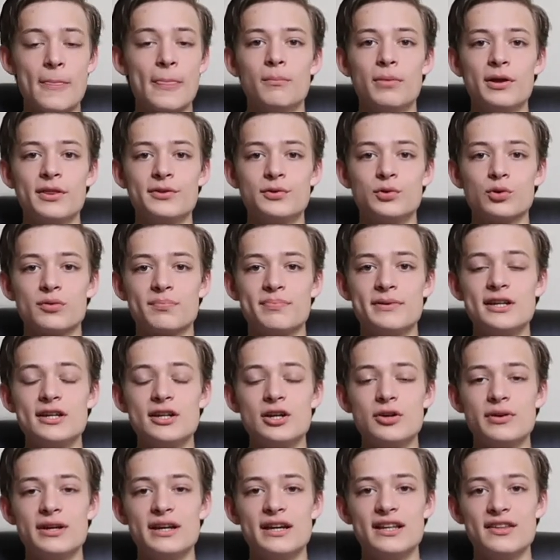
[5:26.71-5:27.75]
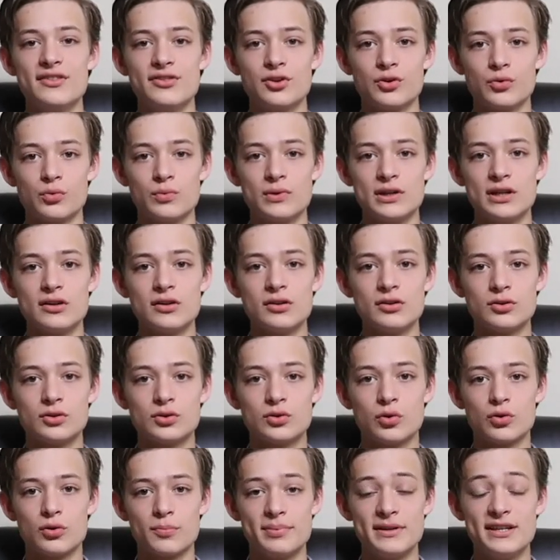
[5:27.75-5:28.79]
But the torpedo hit the rear
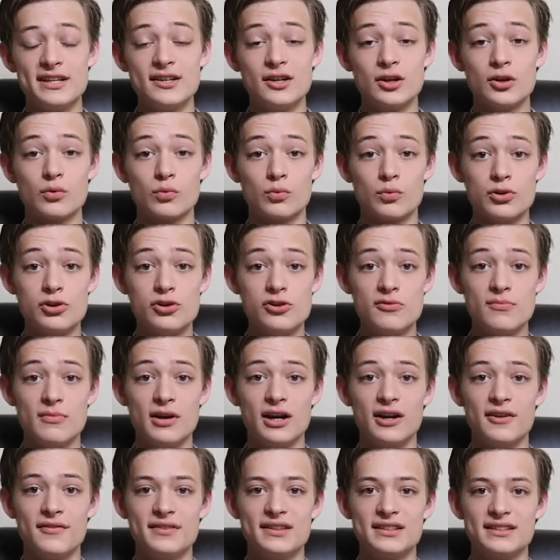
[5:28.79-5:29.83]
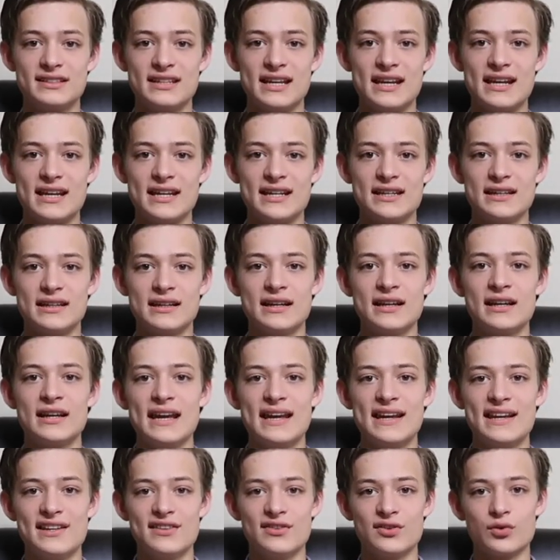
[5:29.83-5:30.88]
torpedo room of the Tang,
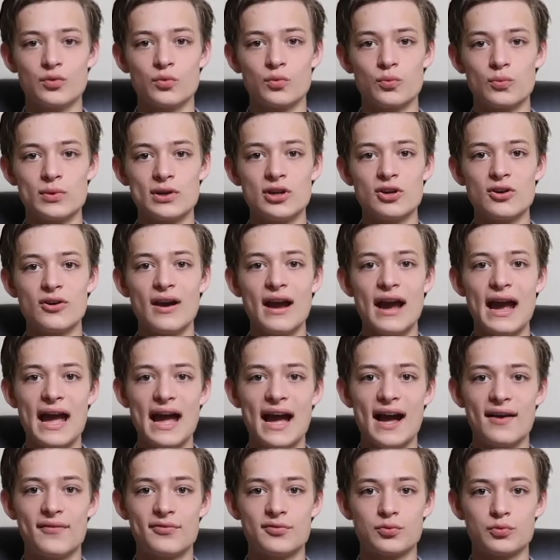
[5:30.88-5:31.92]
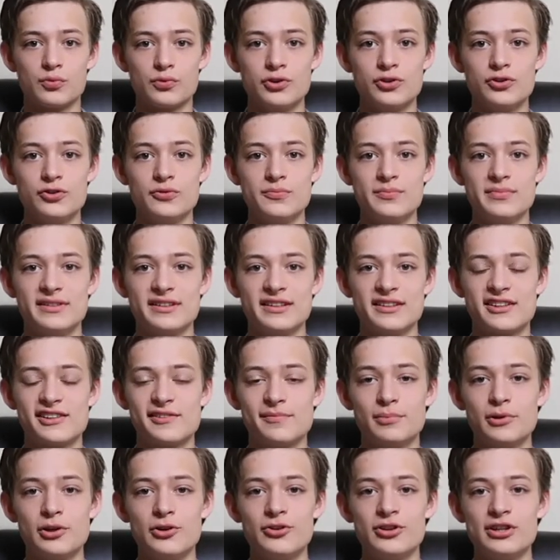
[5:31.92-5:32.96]
and the rear aft rooms
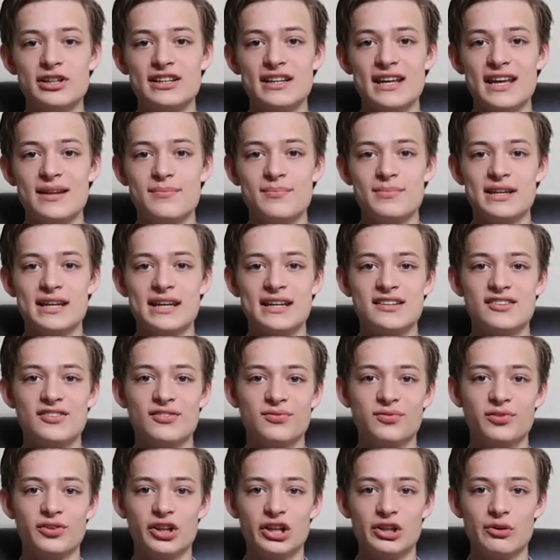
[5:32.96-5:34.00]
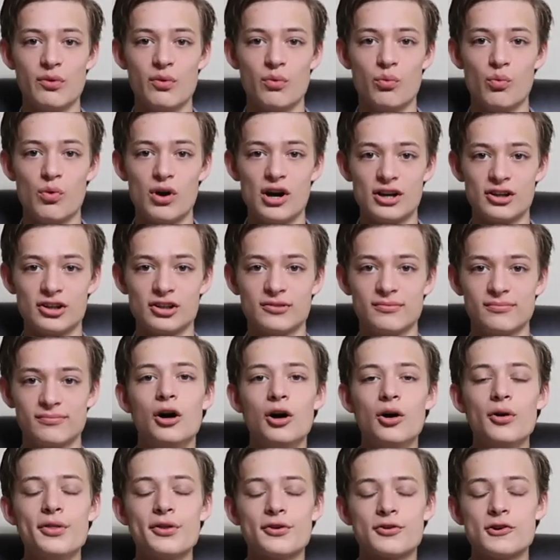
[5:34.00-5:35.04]
exploded and began to flood with water.
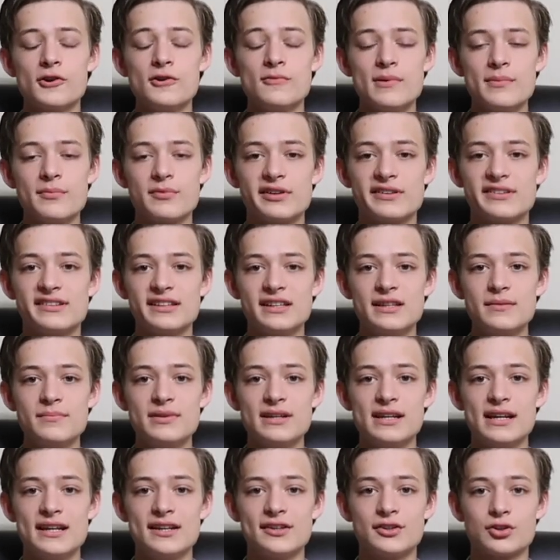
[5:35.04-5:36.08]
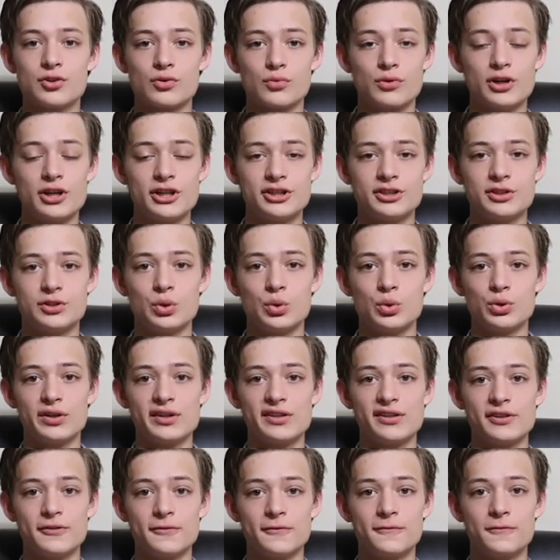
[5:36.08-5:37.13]
All the crew members then began to rush
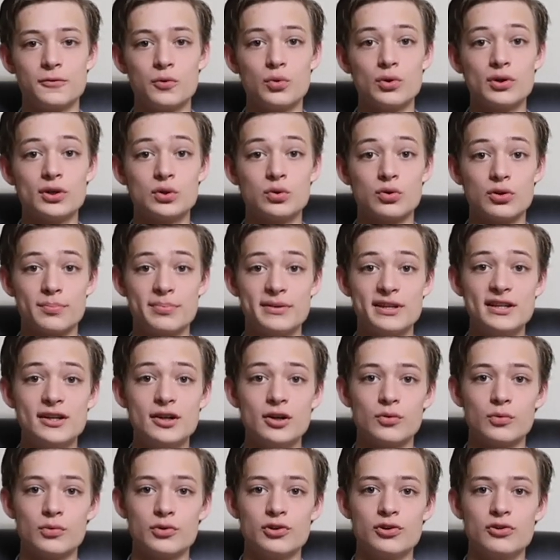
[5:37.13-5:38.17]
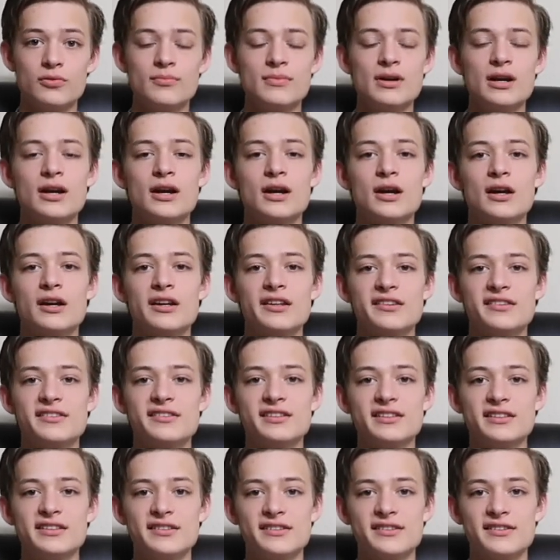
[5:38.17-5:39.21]
towards the forward torpedo room,
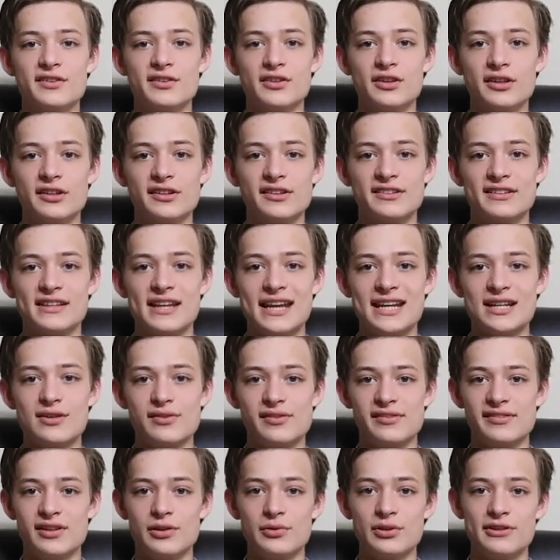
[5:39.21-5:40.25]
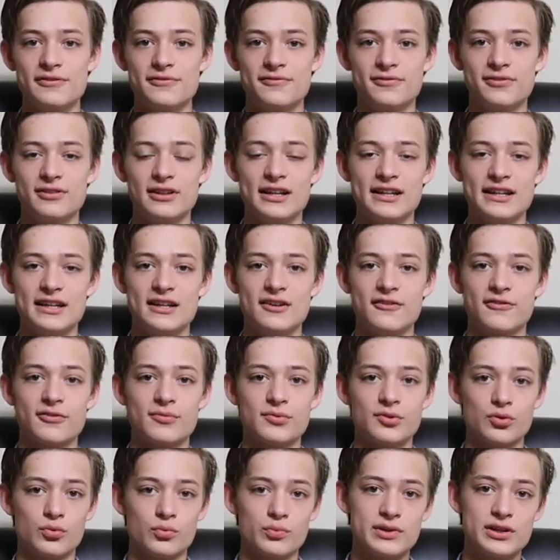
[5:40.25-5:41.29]
since the Tang was slowly flooding
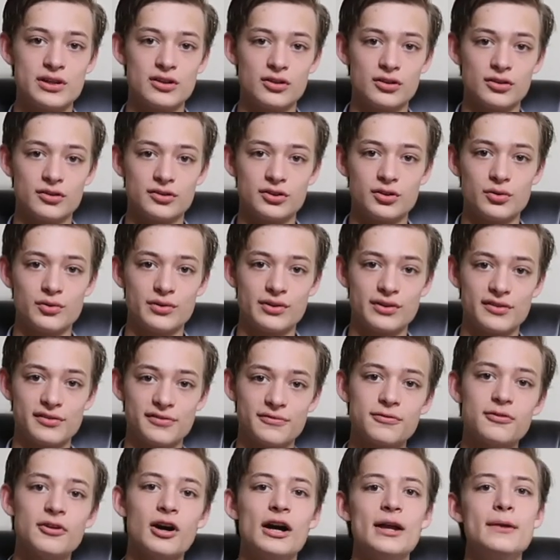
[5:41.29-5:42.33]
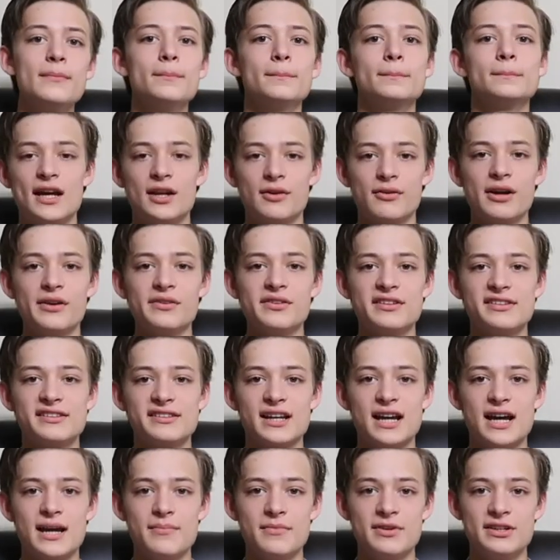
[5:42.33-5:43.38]
from the rear to the front. And around this
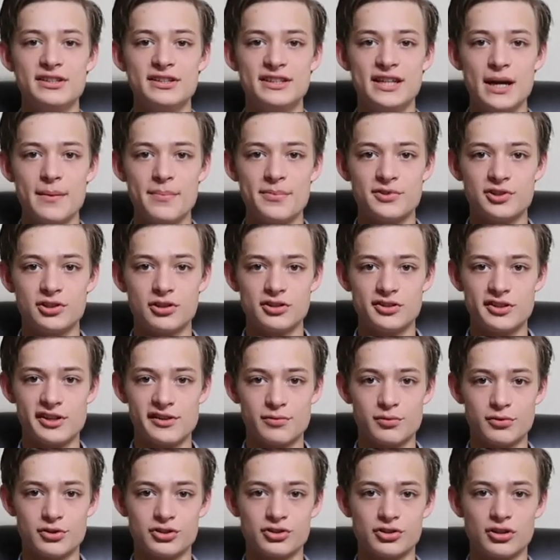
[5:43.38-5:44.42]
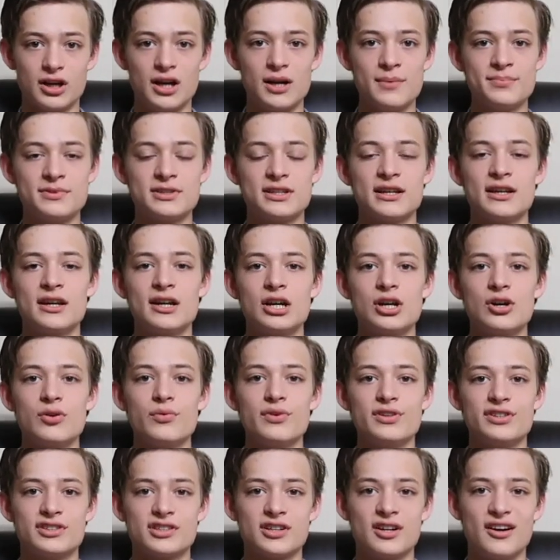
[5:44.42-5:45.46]
time, depth charges were dropped,
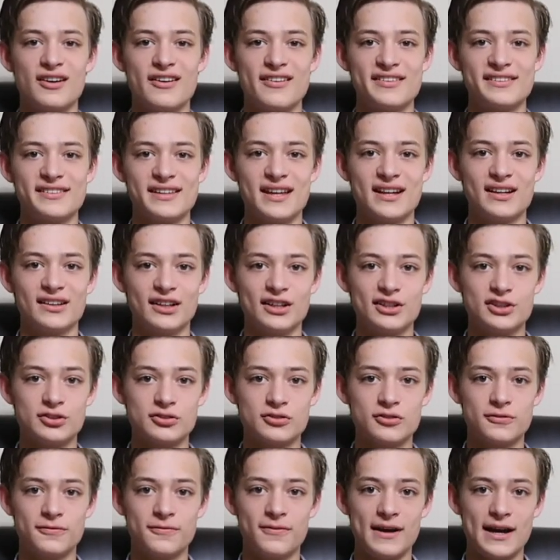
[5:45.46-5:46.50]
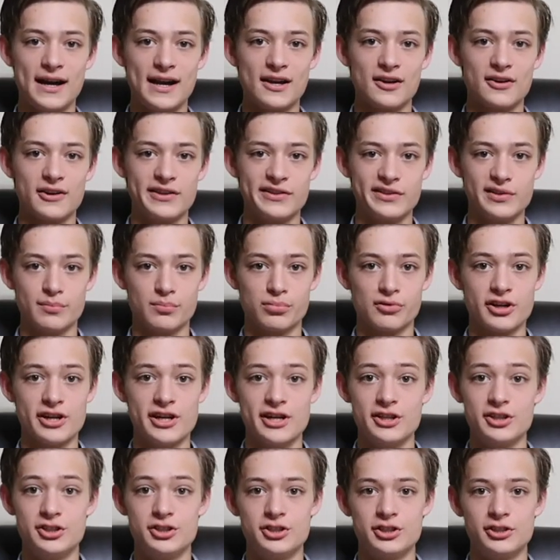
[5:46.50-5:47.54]
which caused an electrical fire in the
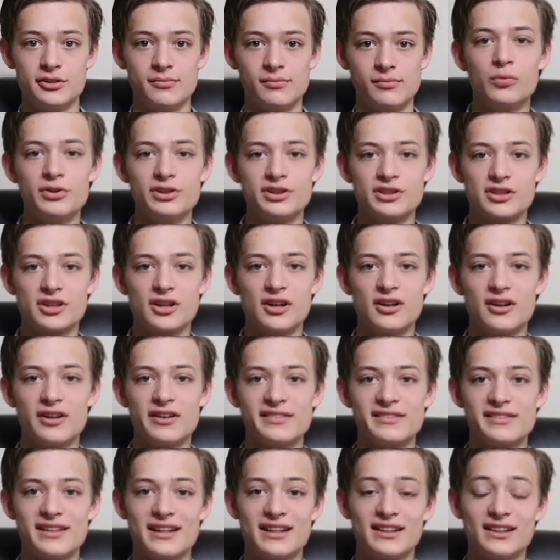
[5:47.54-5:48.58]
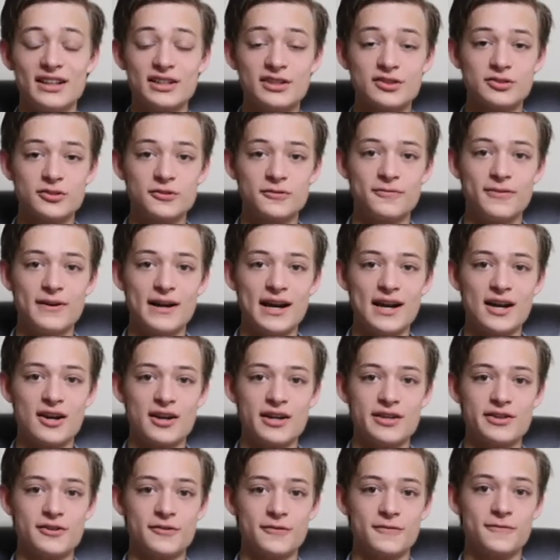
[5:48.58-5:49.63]
bridge, which caused an electrical fire
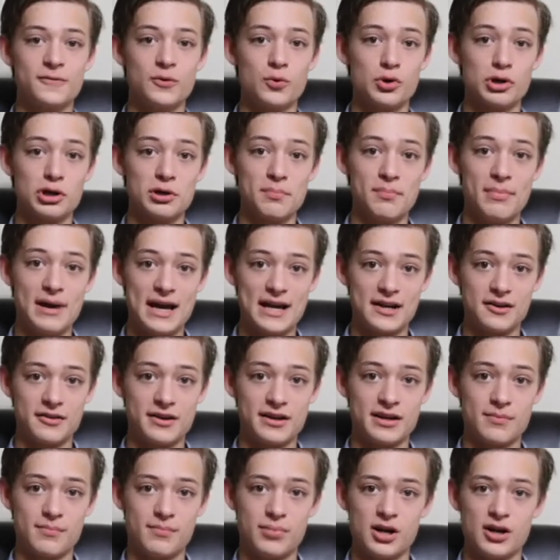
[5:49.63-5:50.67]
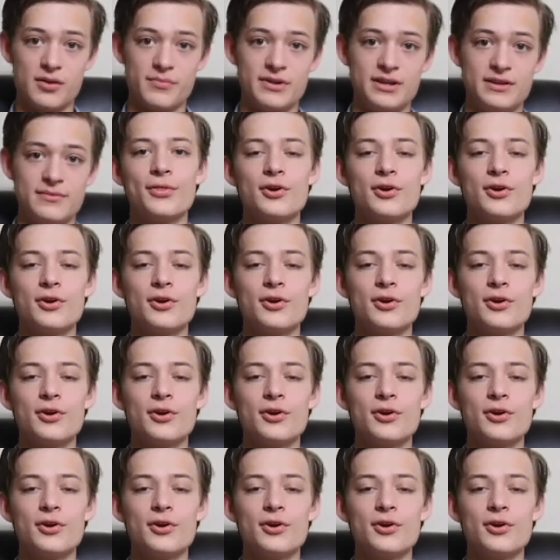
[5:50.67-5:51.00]
in the forward battery compartment.